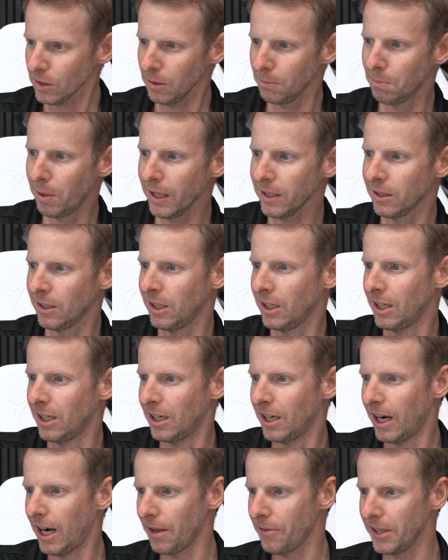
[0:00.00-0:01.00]
But
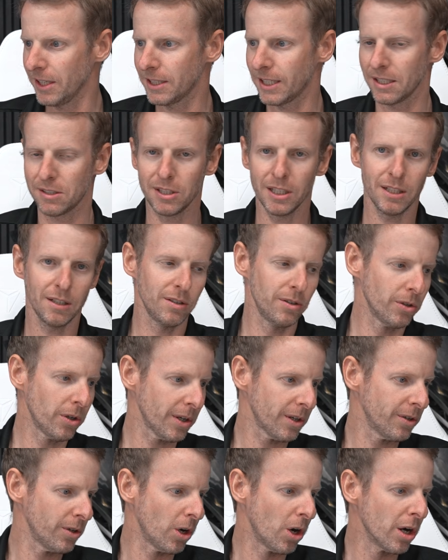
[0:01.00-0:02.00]
I think that's it.
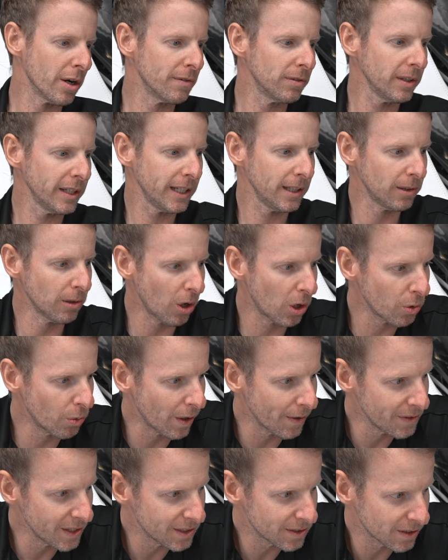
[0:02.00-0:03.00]
Not an overly long
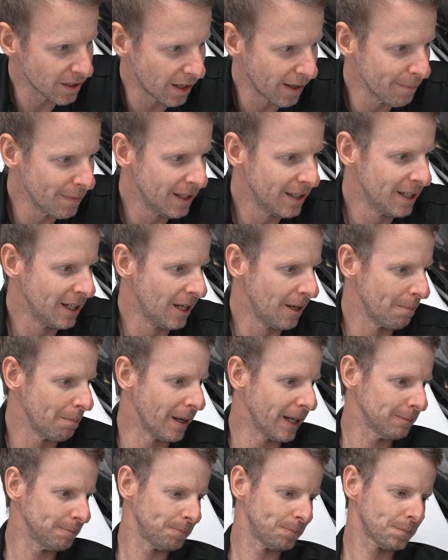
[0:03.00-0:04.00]
one this time,
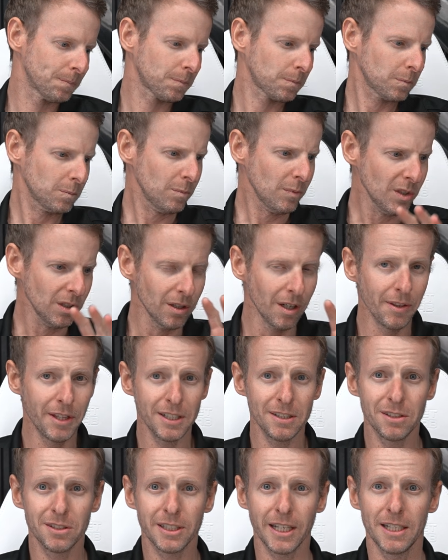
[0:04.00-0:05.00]
but I
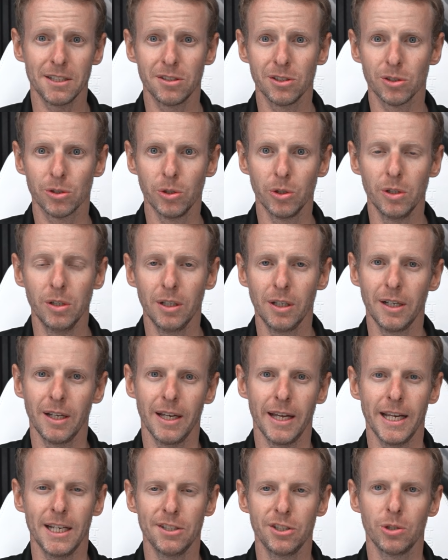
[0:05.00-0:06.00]
think this case is good,
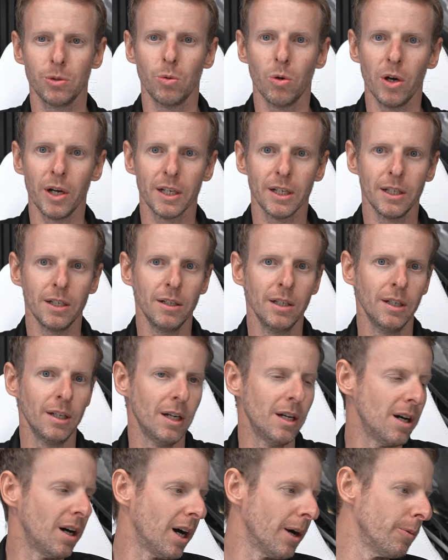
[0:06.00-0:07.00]
easy to work in.
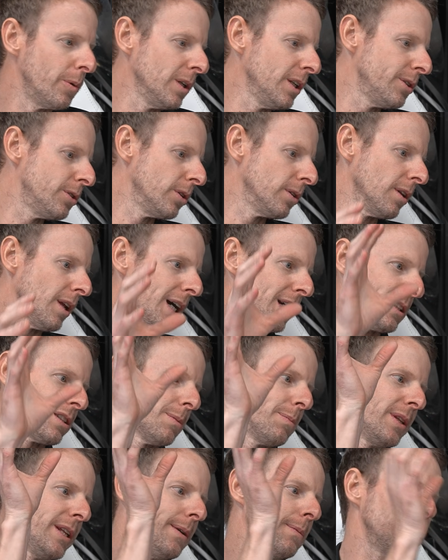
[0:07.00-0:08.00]
I really do like
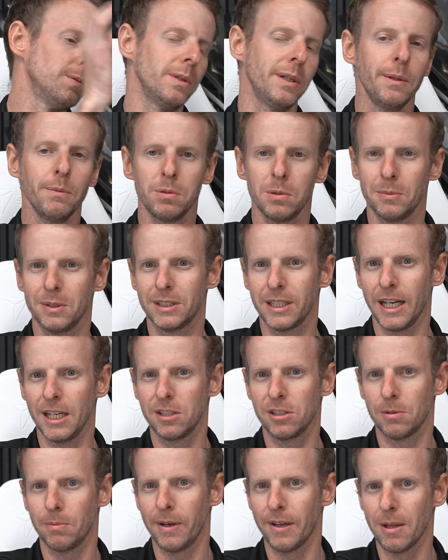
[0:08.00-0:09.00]
some of the
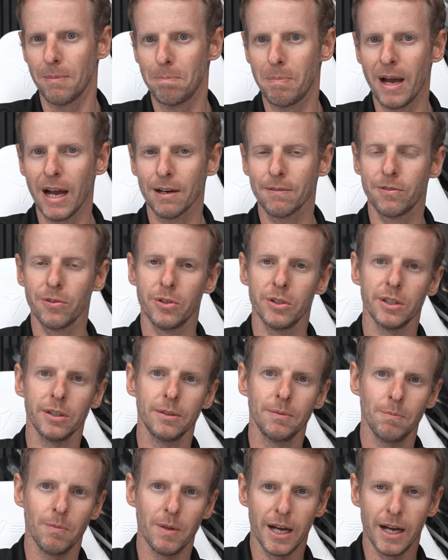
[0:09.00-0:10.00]
implementation around the back for the
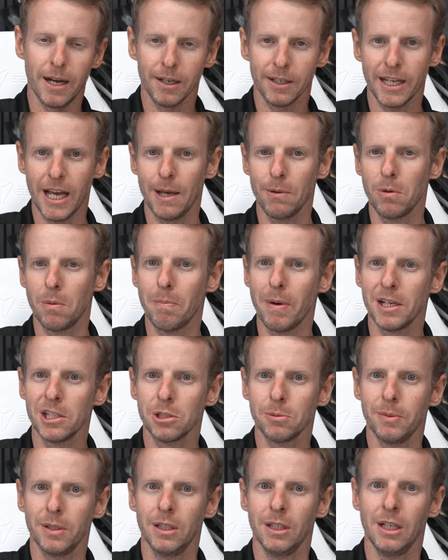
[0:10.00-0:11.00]
cable
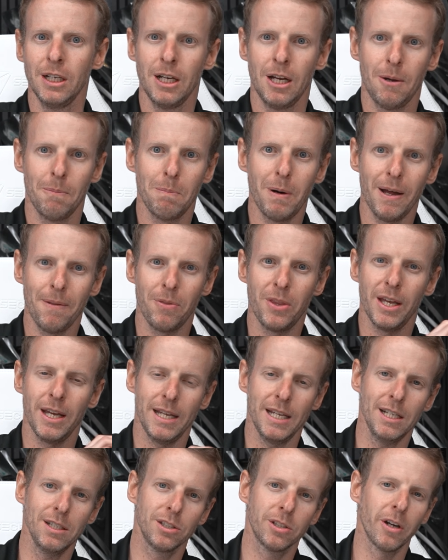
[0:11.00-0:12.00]
management, but there
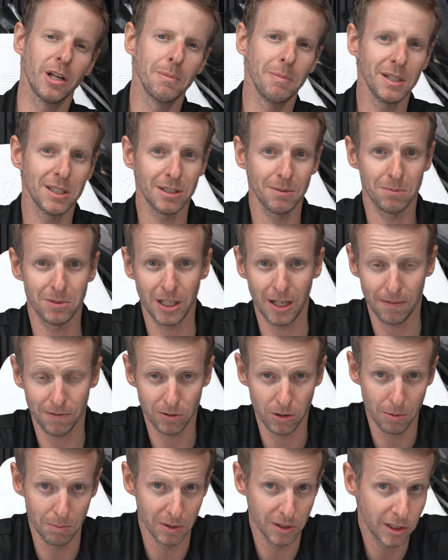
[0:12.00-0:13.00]
is going to be some tough
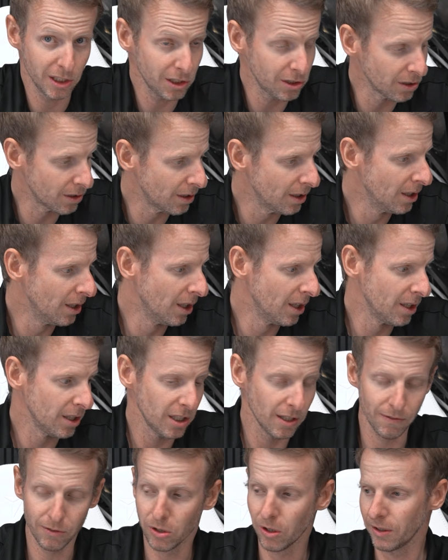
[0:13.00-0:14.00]
competition.
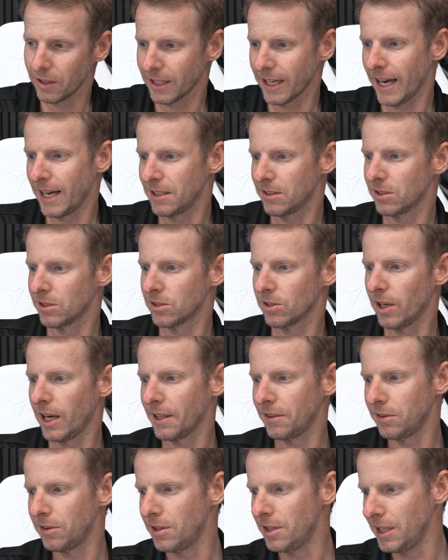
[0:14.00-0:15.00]
You've got cases
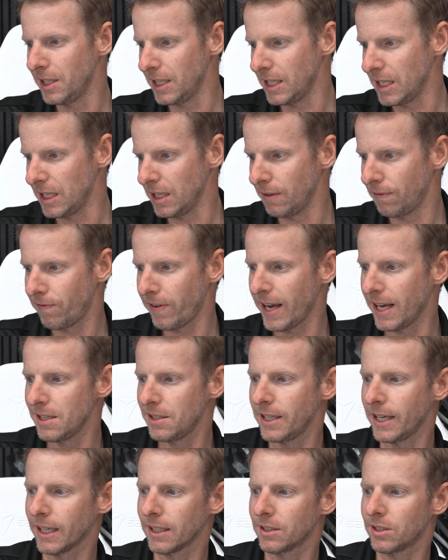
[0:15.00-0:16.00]
like the
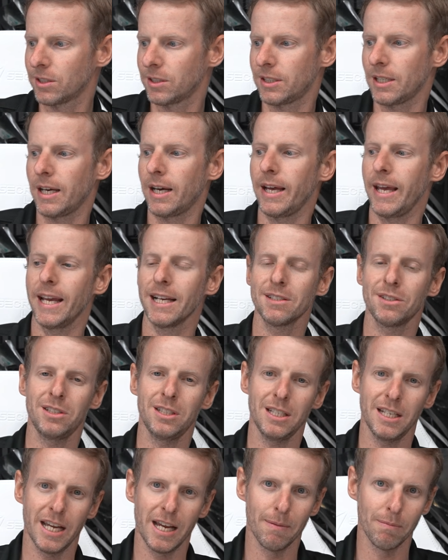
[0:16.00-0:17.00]
Fantex
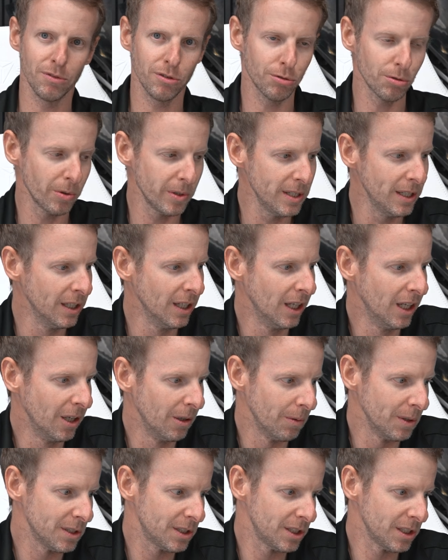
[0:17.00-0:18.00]
XTM3,
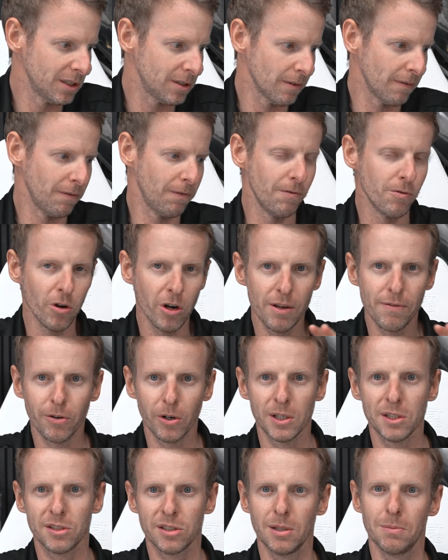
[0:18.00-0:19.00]
which is very,
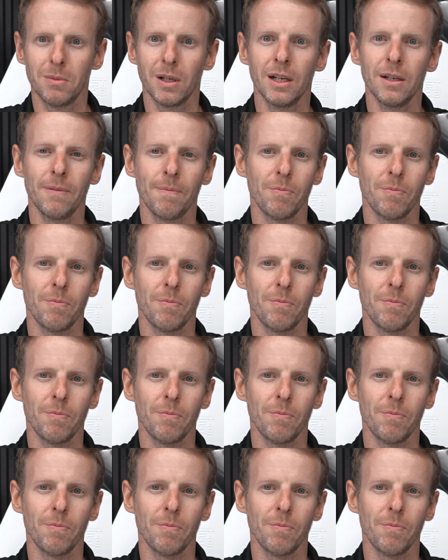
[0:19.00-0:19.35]
very similar.